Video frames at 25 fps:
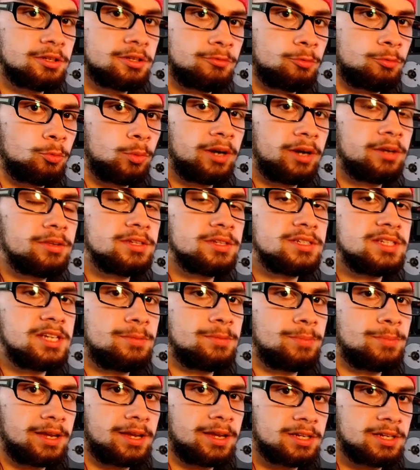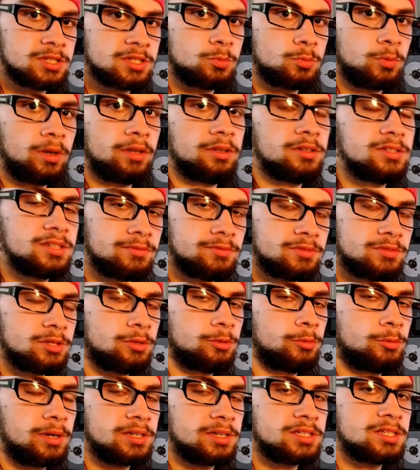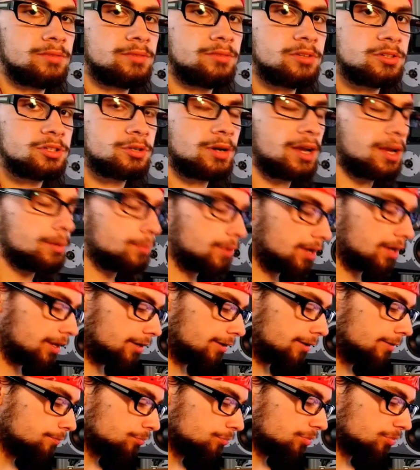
of where the D-pad is relative to the rest of the trackpad.